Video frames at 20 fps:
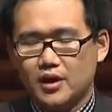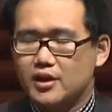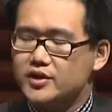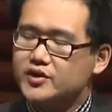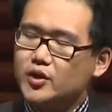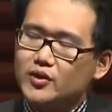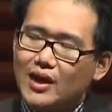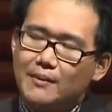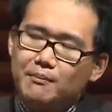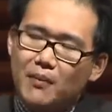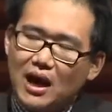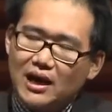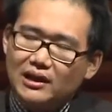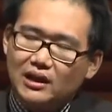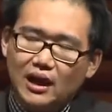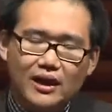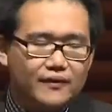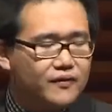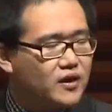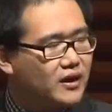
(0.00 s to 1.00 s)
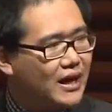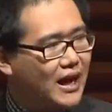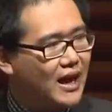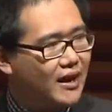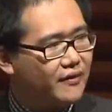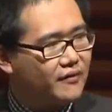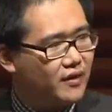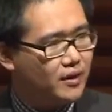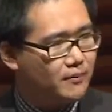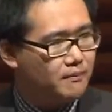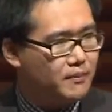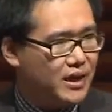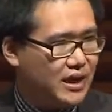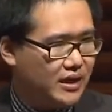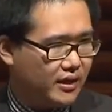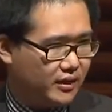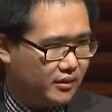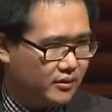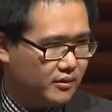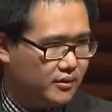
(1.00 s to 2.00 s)
So that my life could have
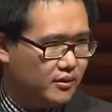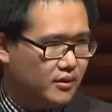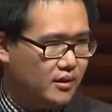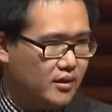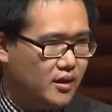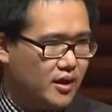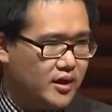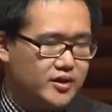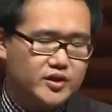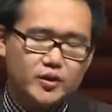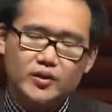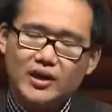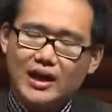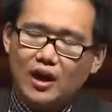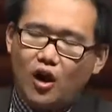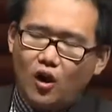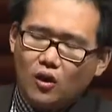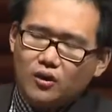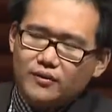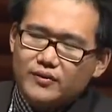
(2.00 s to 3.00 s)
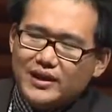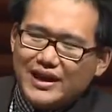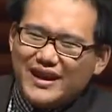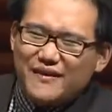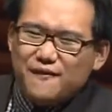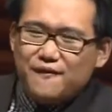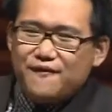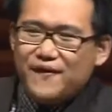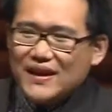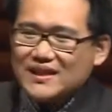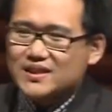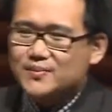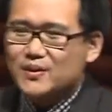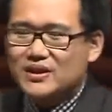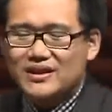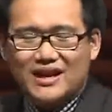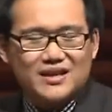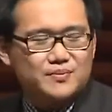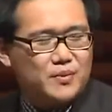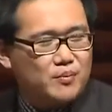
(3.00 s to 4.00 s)
meaning. So that all of the
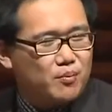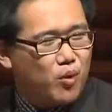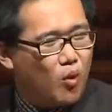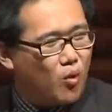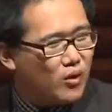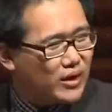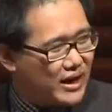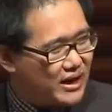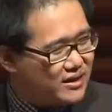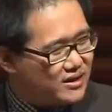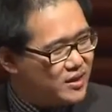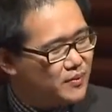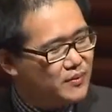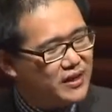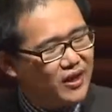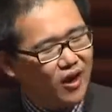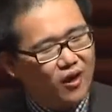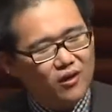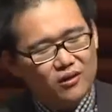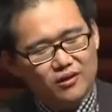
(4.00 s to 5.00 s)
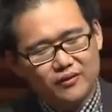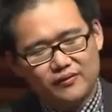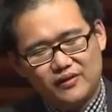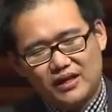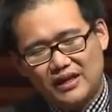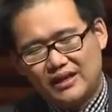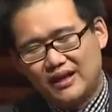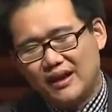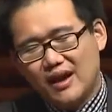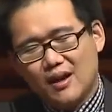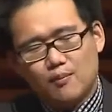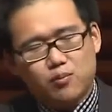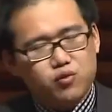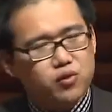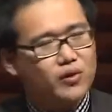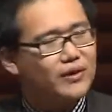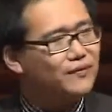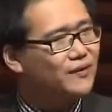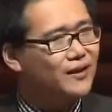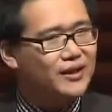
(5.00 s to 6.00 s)
investment that has been poured into me, all of the
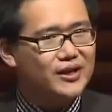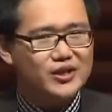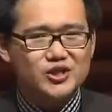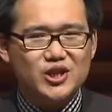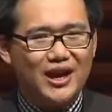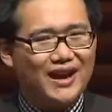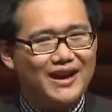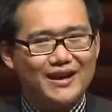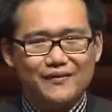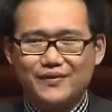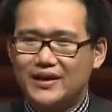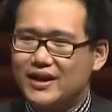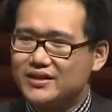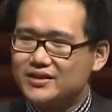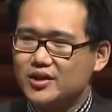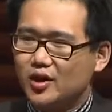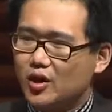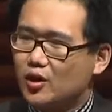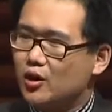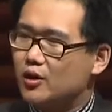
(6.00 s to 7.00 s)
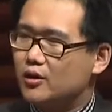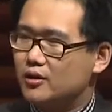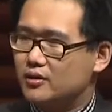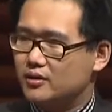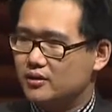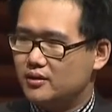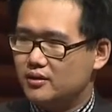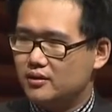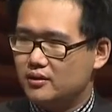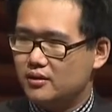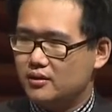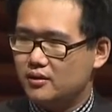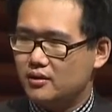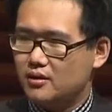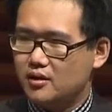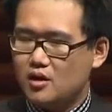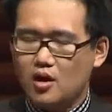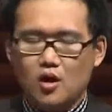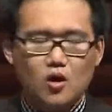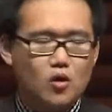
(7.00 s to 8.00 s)
privilege I have yet to earn,
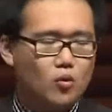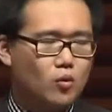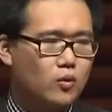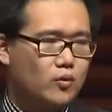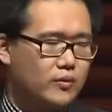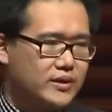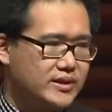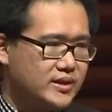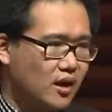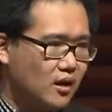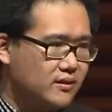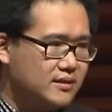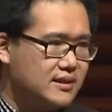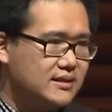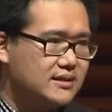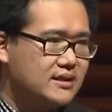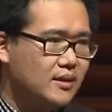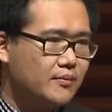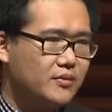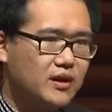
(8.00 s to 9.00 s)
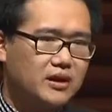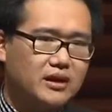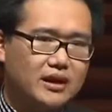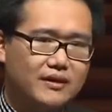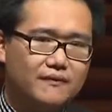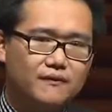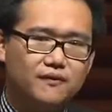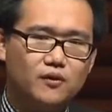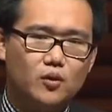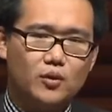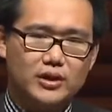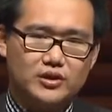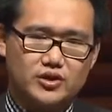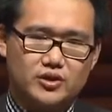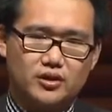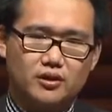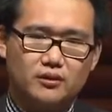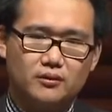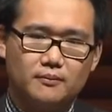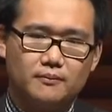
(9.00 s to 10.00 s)
would result in something
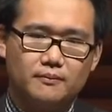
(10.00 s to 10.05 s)
influential.